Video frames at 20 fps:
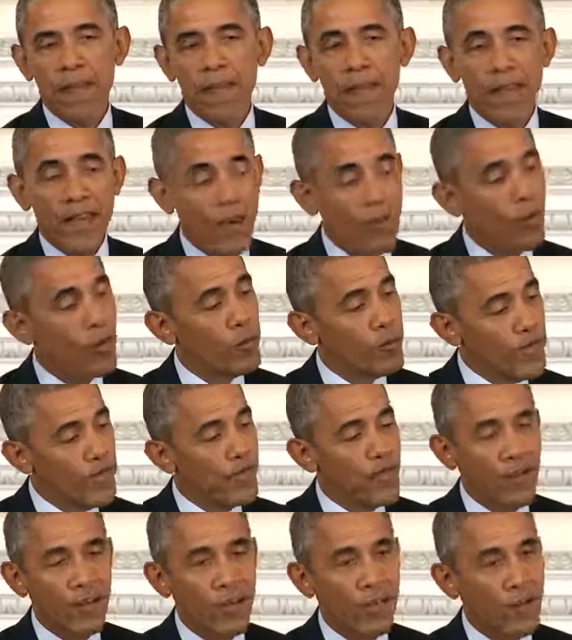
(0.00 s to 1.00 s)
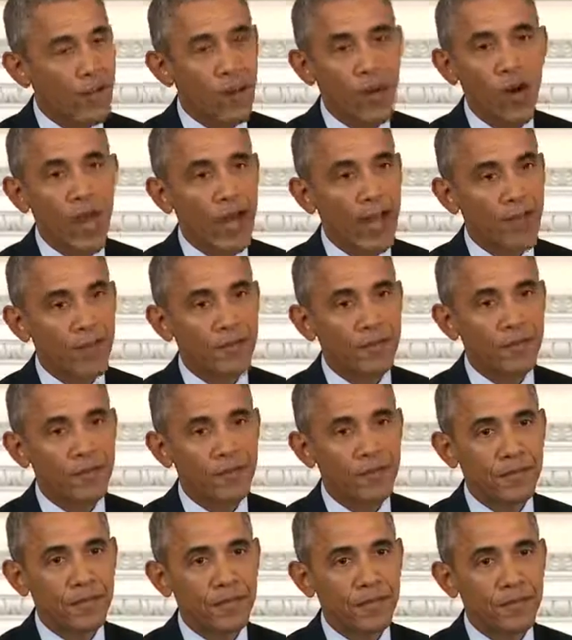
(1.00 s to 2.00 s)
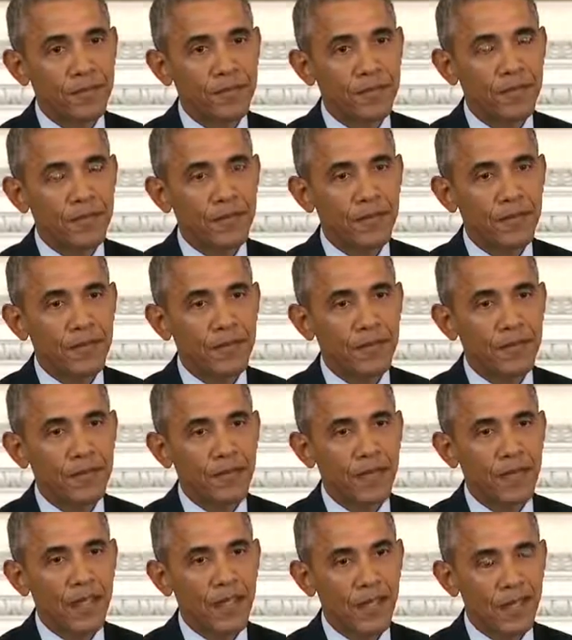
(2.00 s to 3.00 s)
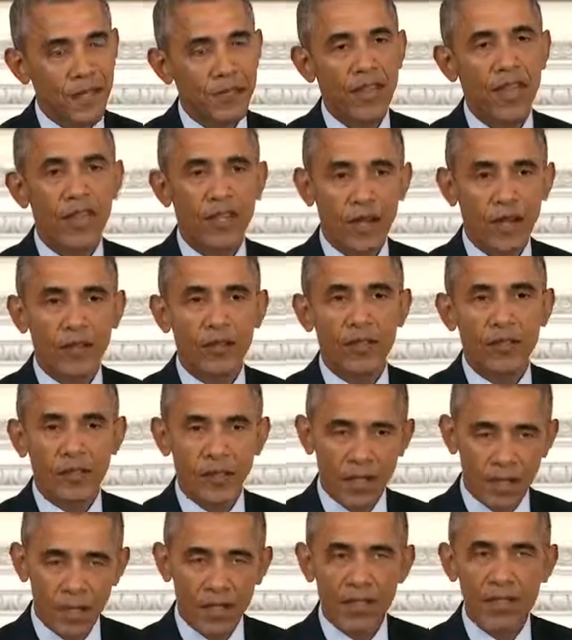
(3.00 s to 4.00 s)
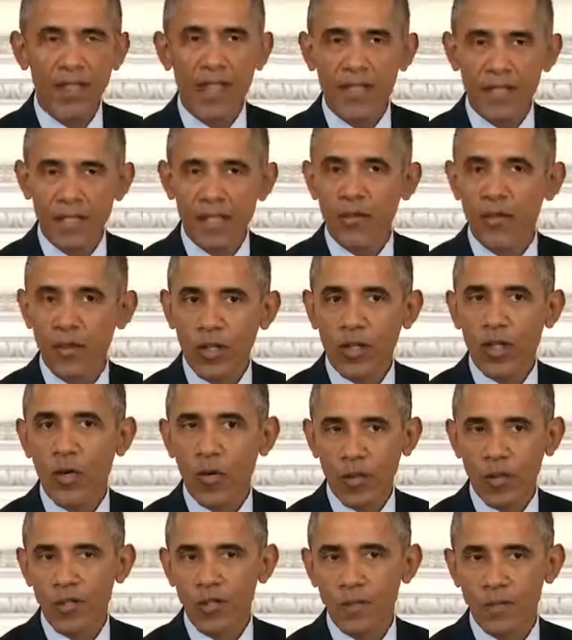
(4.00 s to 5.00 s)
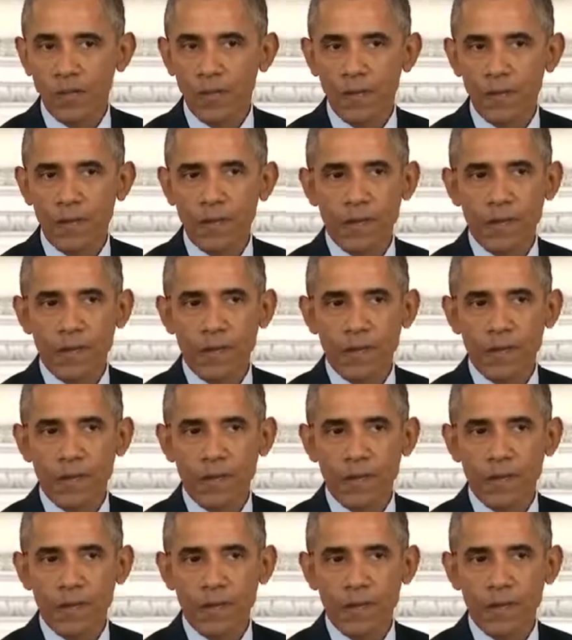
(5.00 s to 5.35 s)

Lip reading: And they will be there for a while if they don't take a different course.